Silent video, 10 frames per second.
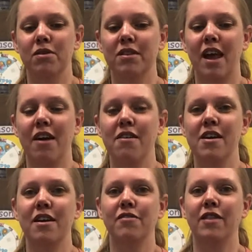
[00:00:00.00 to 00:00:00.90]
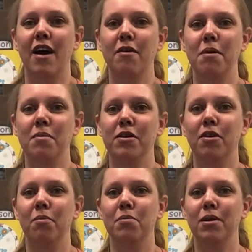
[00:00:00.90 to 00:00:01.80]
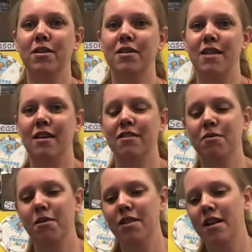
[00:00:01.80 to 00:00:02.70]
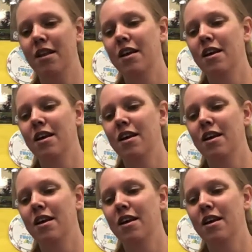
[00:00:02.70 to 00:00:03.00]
carrying a flower, maybe to go build a nest with it.